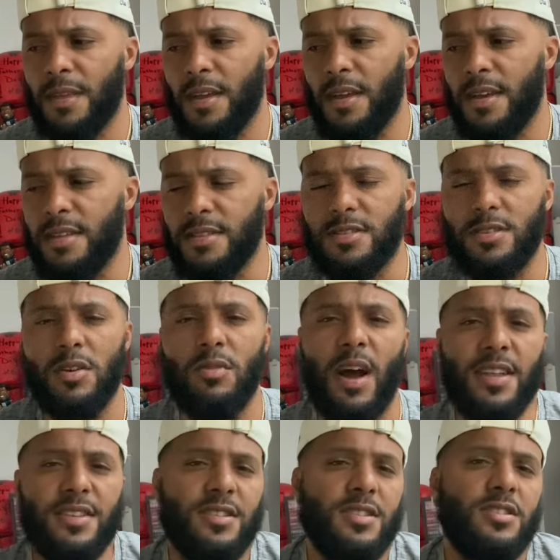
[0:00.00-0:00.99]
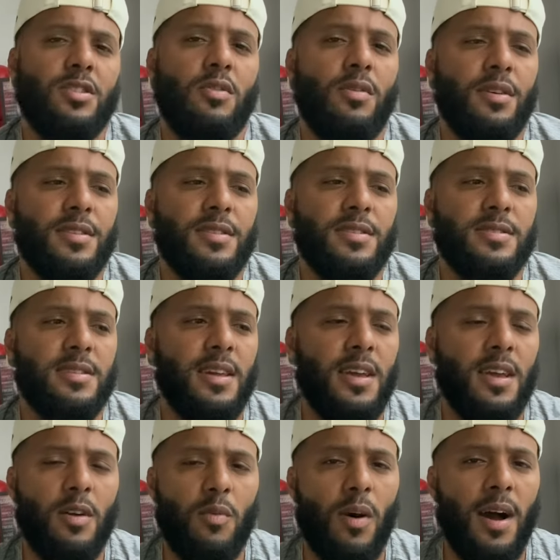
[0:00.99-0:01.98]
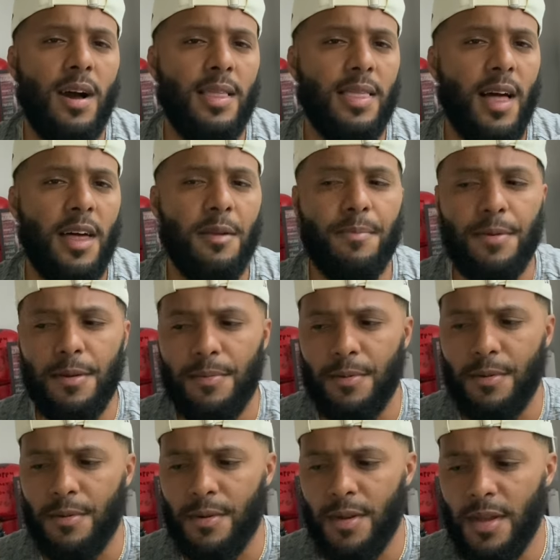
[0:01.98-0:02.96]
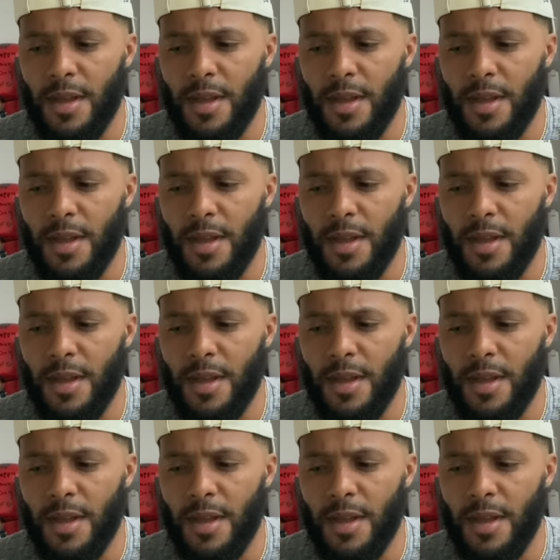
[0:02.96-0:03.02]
And so I just don't understand why a lot of people,